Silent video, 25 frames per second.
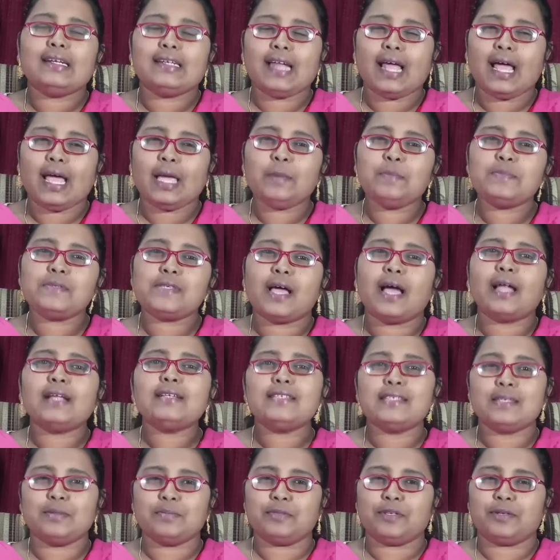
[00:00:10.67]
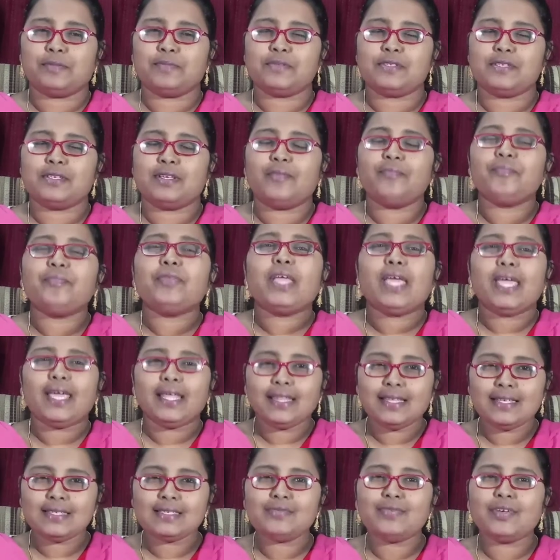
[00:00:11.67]
types and symptoms.
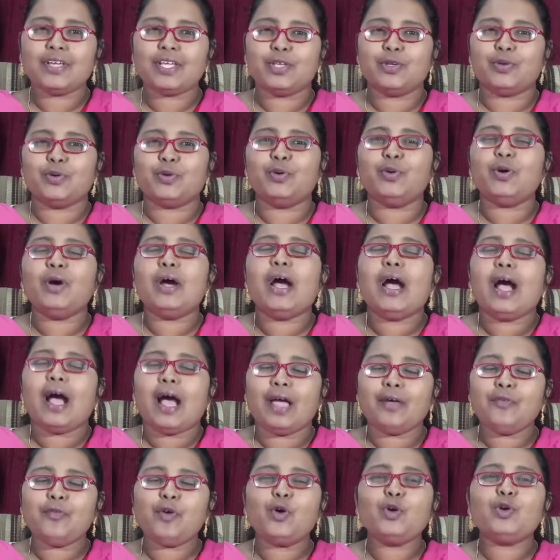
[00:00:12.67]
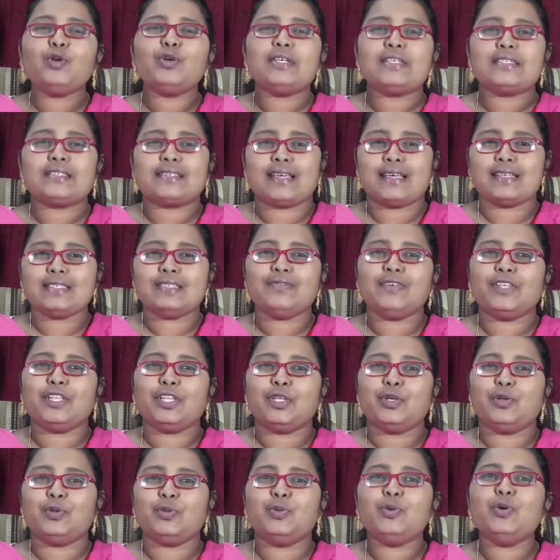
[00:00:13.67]
In this video, I want to discuss
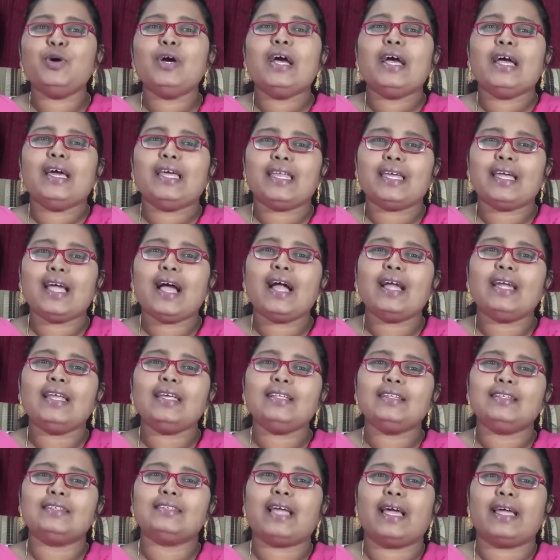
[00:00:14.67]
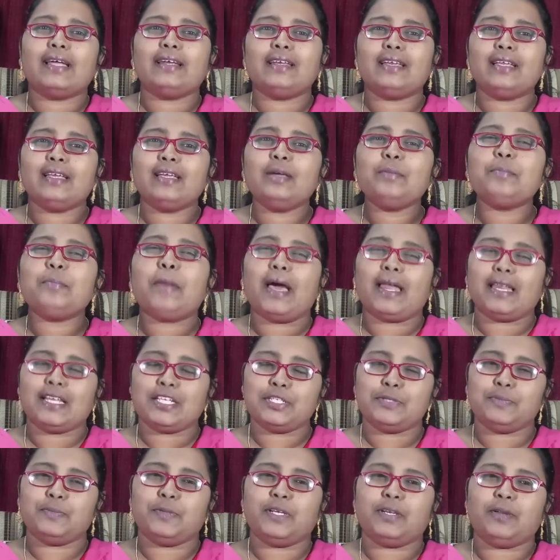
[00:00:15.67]
with you regarding the dietary
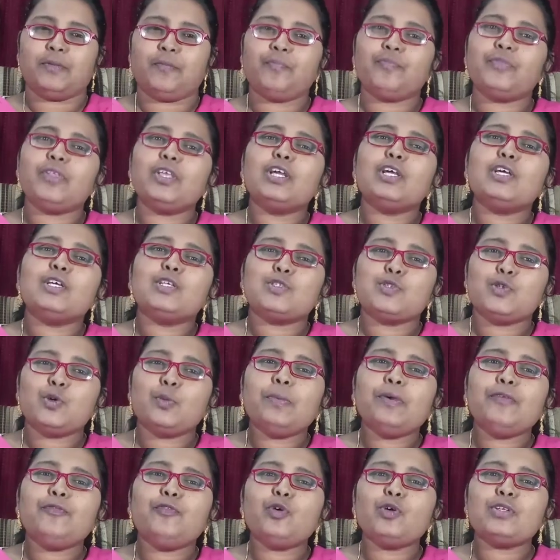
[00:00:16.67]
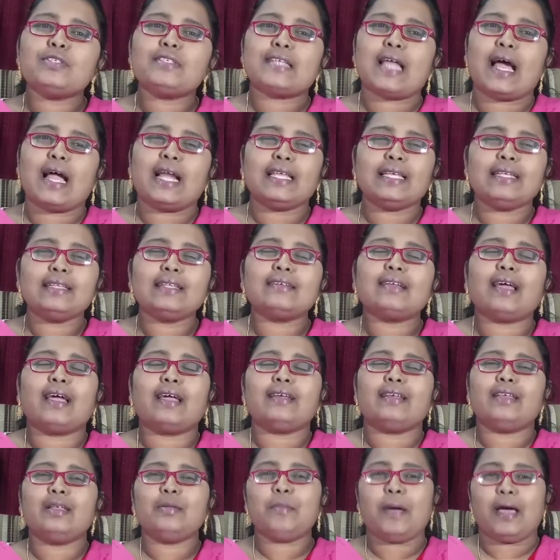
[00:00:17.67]
management. So before starting the
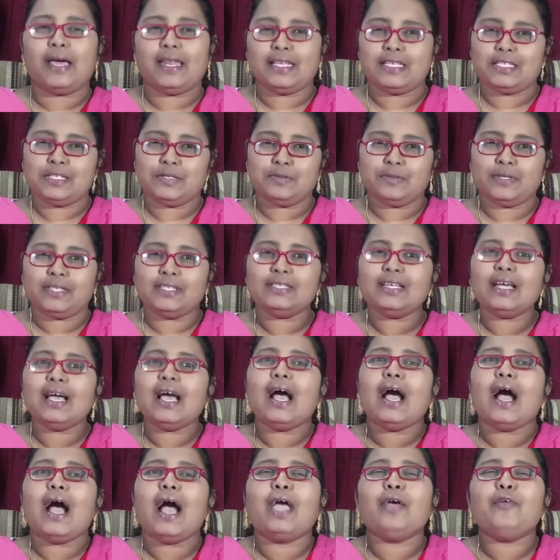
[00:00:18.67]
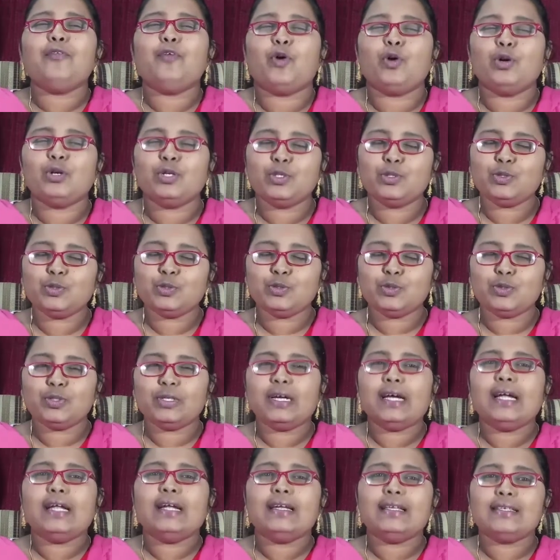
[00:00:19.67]
dietary management, I want to
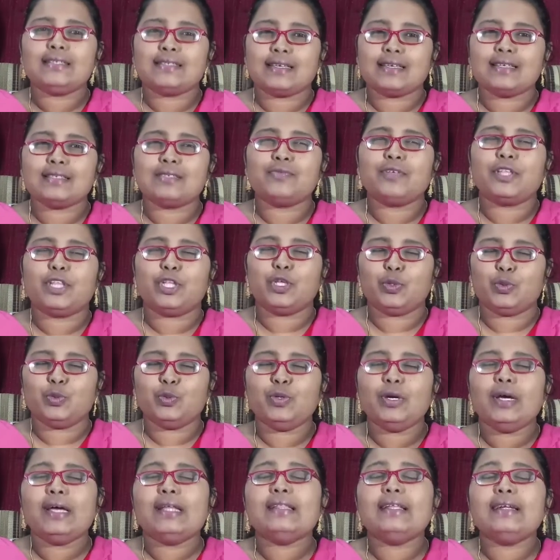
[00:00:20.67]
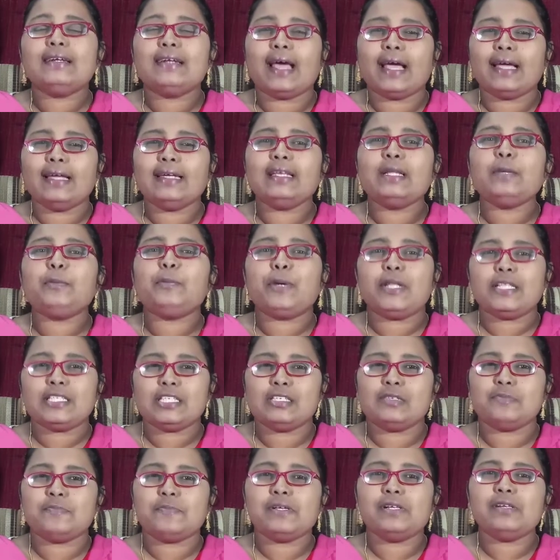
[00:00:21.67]
discuss with you the dietary
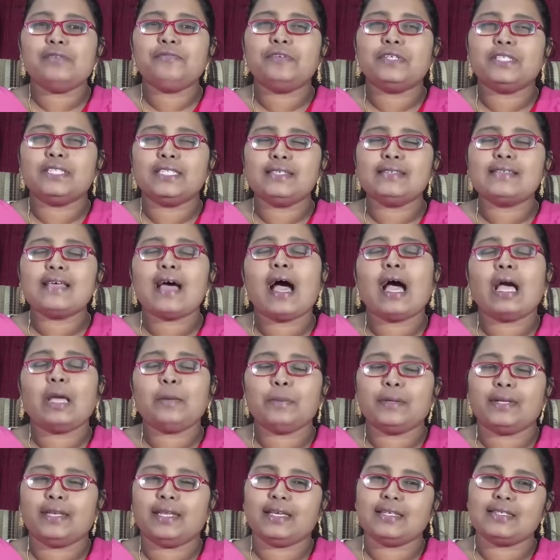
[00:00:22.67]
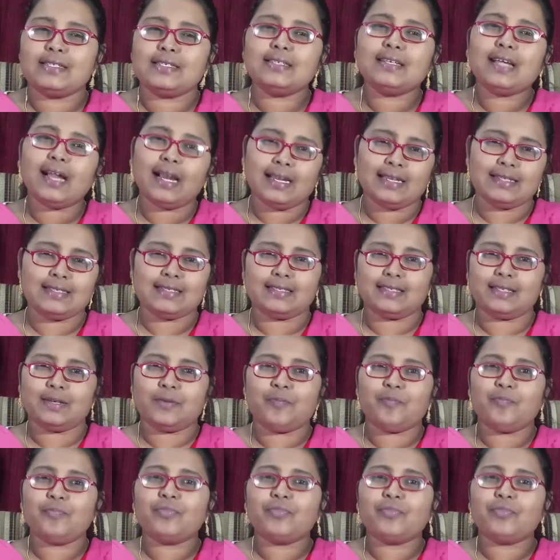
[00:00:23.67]
principle for this hypertension condition.